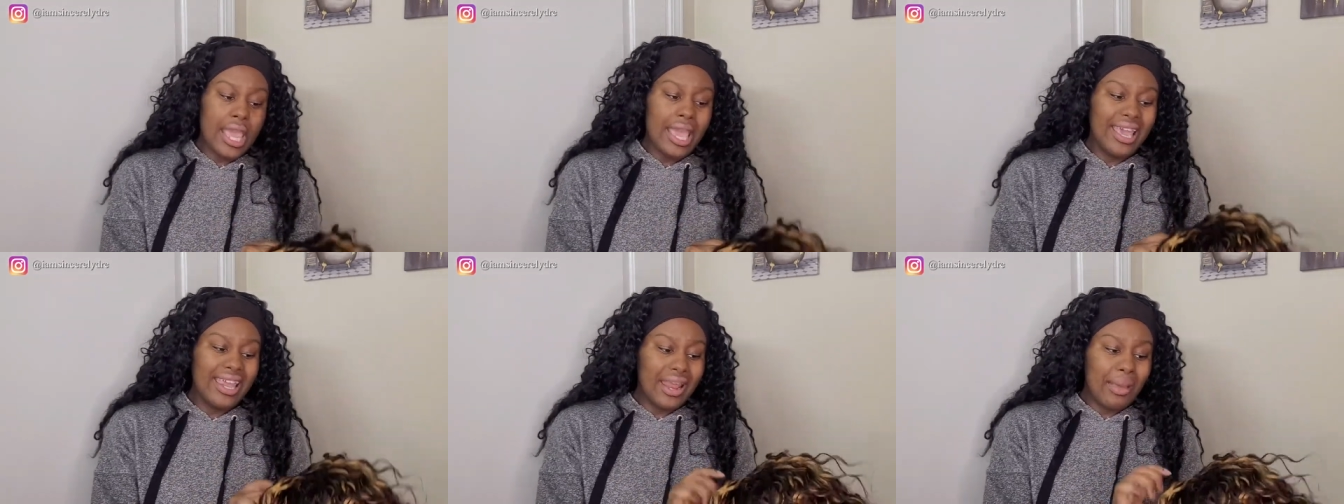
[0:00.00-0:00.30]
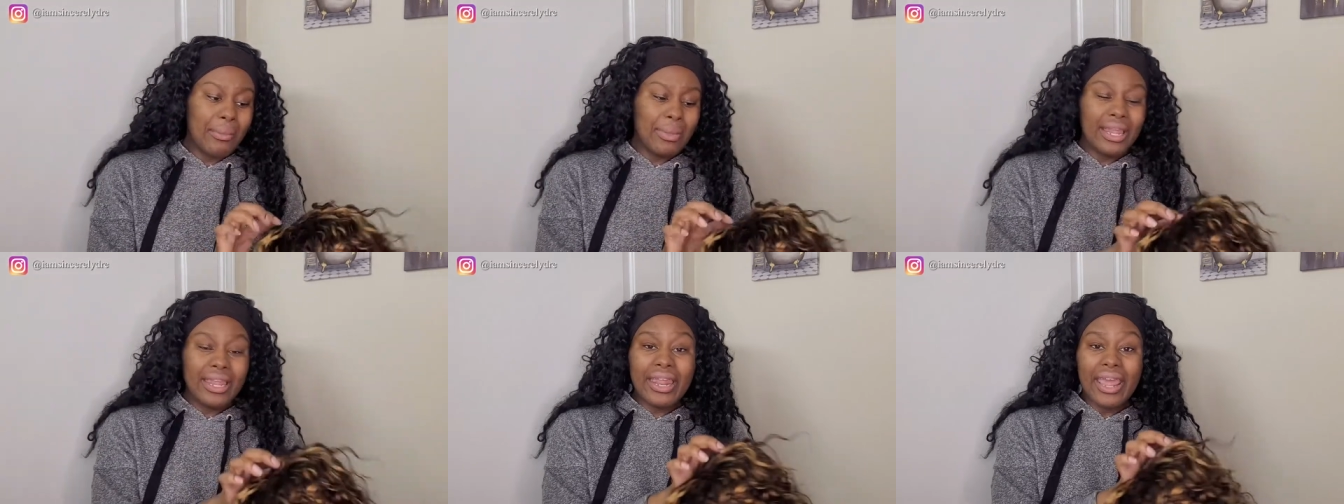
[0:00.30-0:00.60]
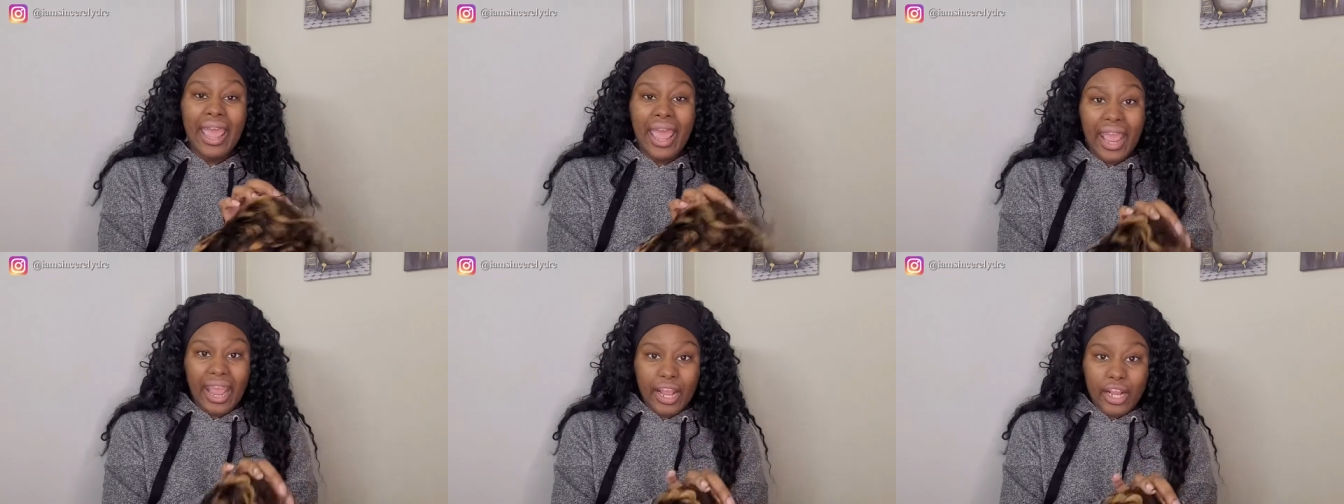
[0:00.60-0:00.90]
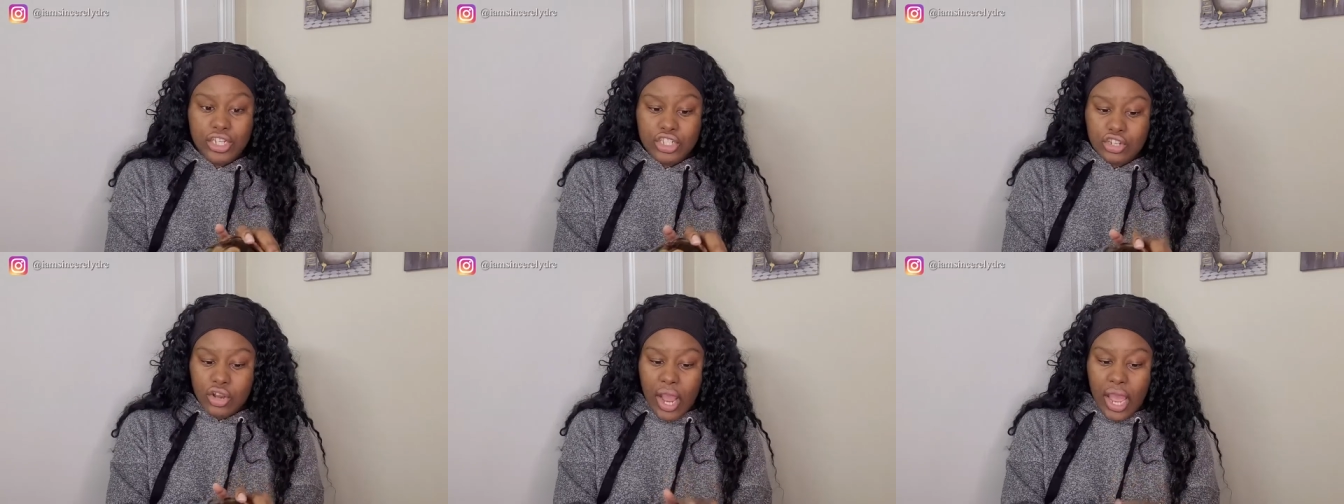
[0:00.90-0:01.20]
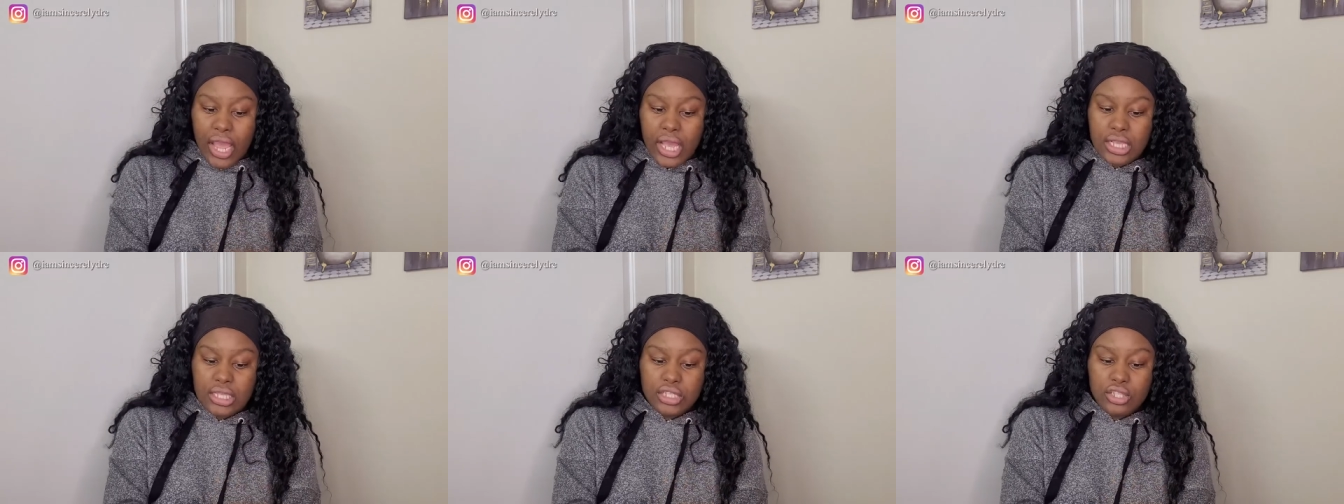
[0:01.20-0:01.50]
and I'm gonna let it air
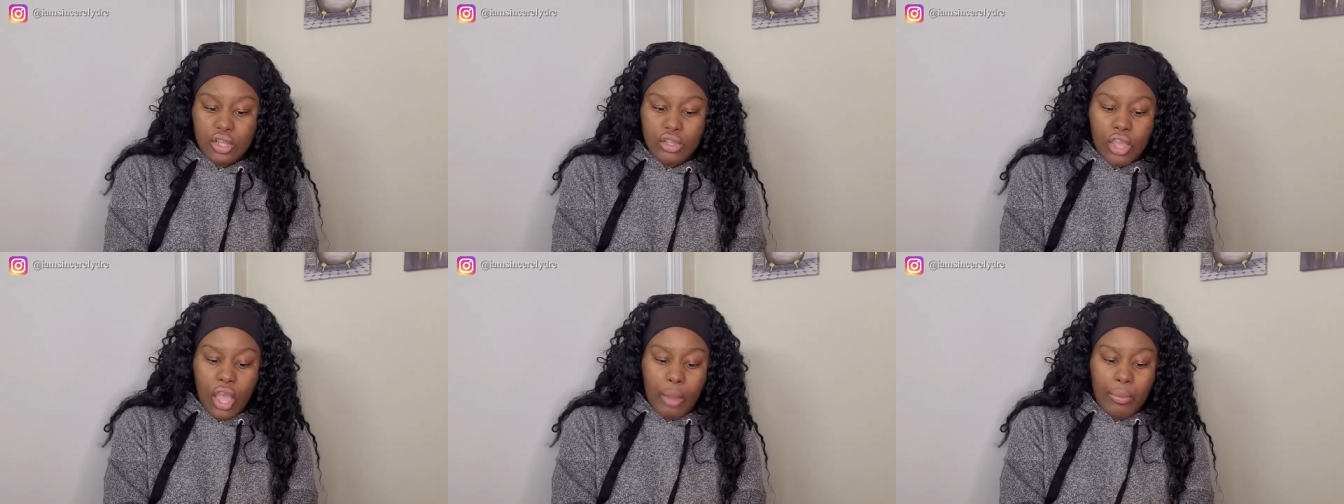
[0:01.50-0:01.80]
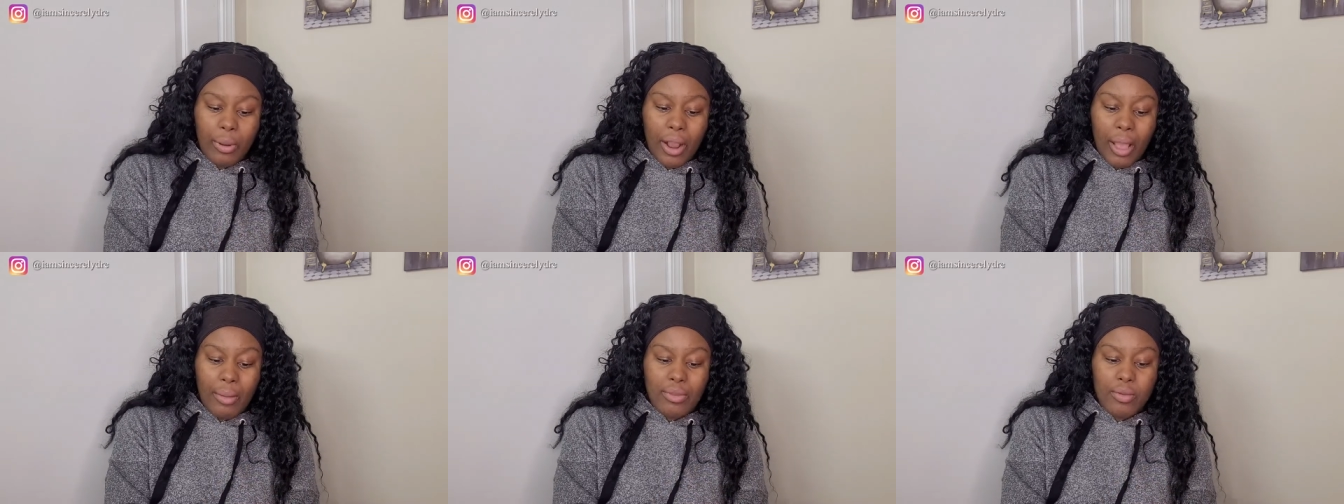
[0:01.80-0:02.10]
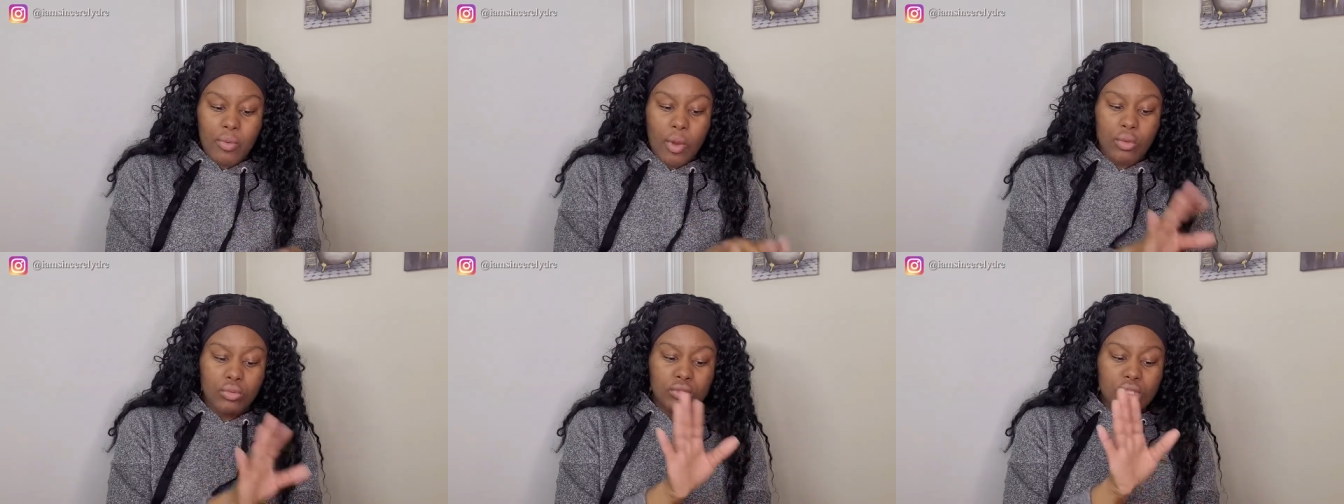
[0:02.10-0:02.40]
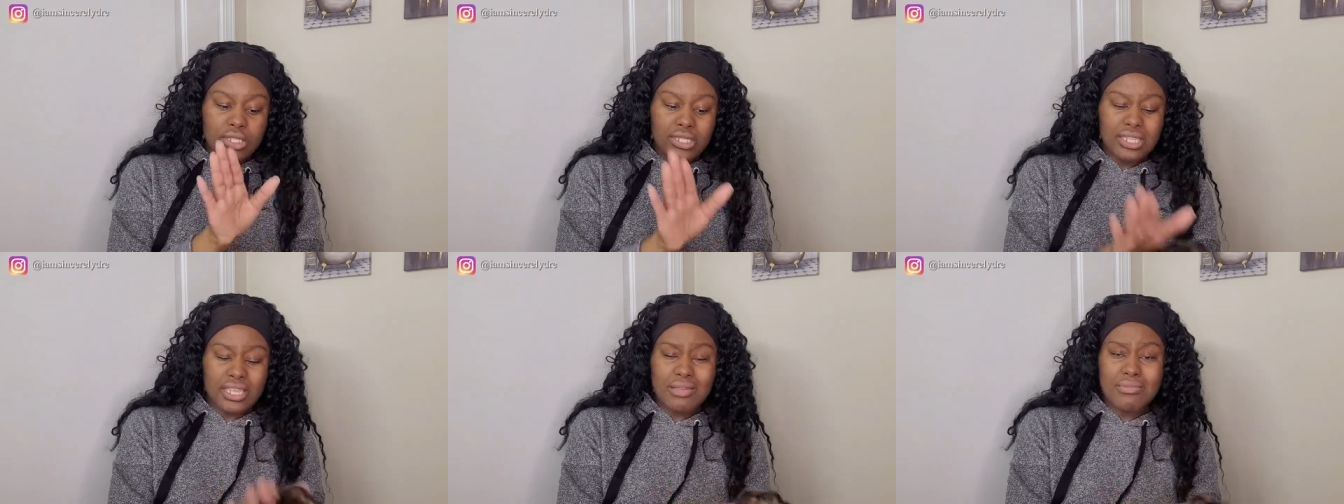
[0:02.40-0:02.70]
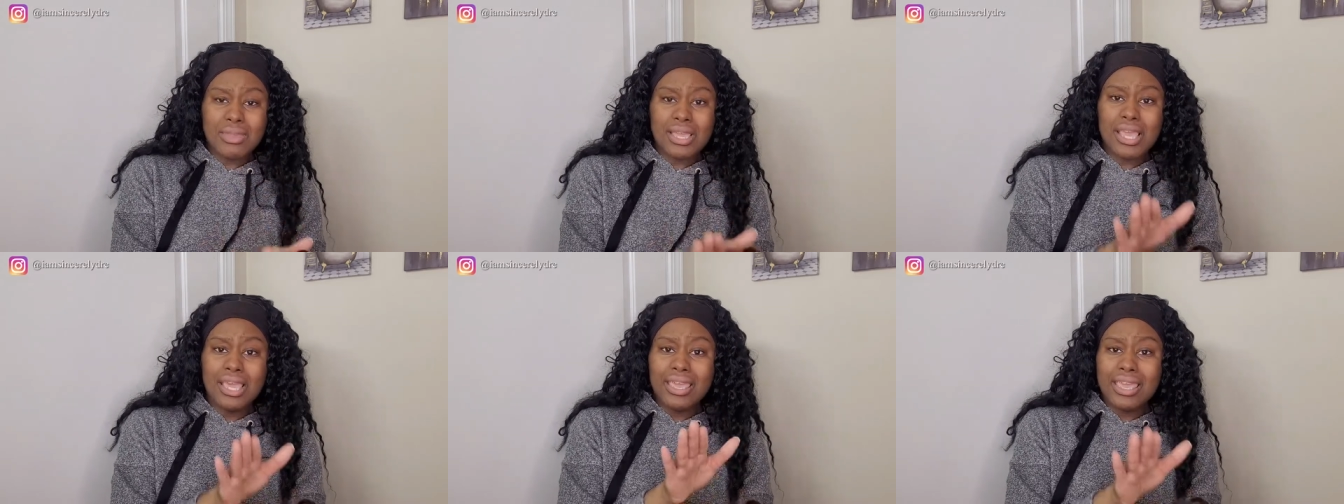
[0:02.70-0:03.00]
dry, so y'all probably won't see
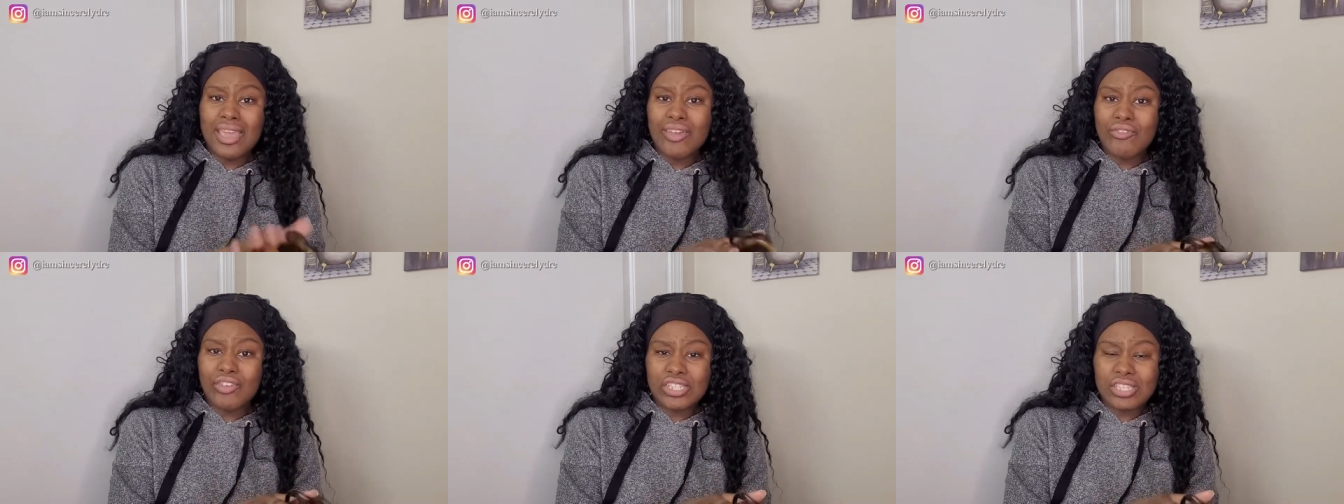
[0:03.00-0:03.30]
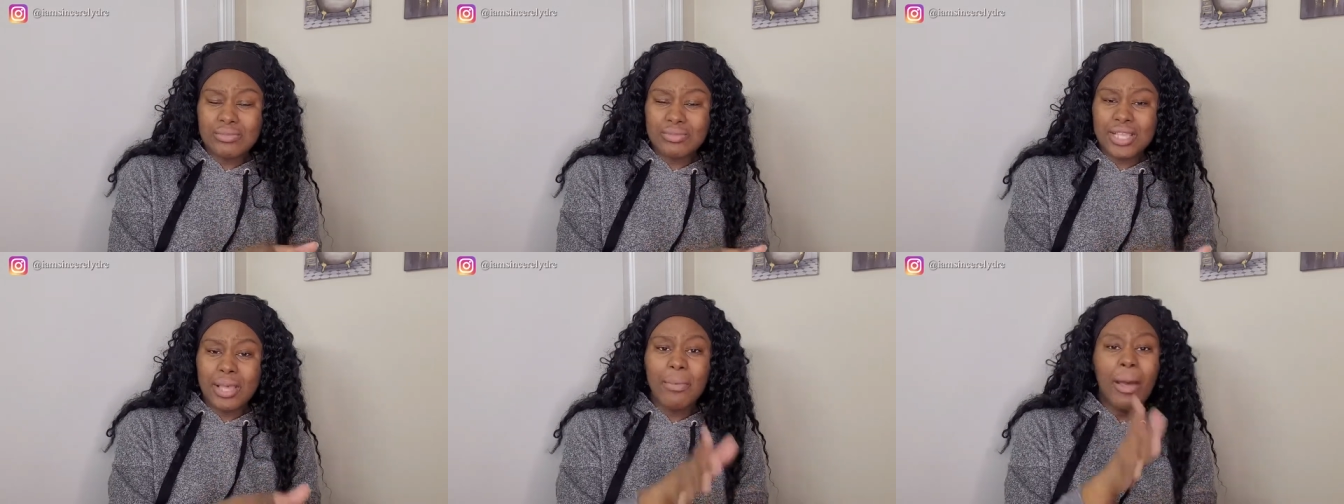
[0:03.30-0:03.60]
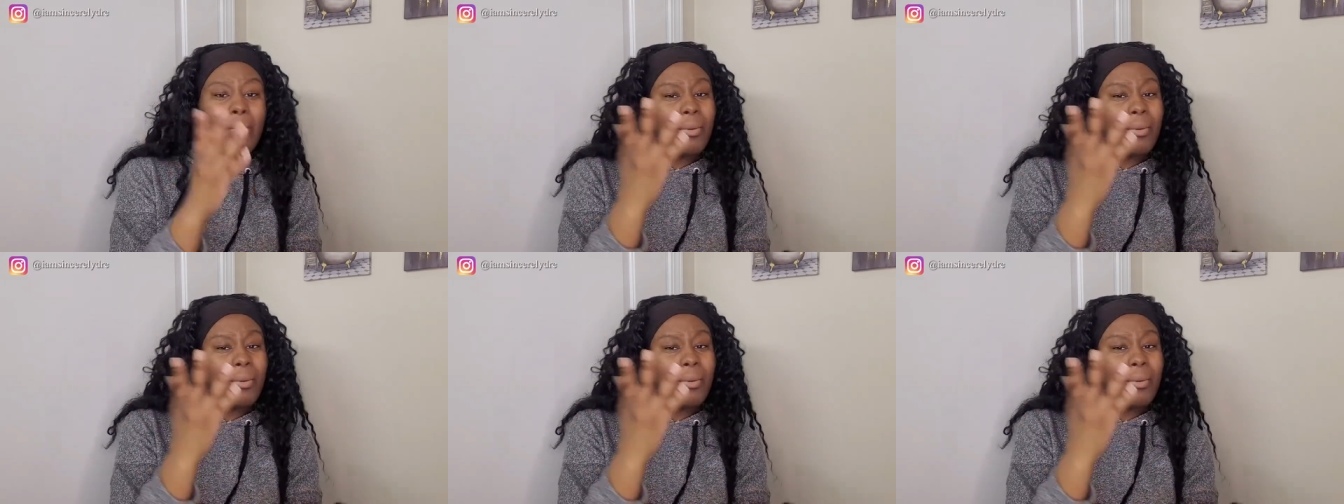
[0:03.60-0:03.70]
me again for some time.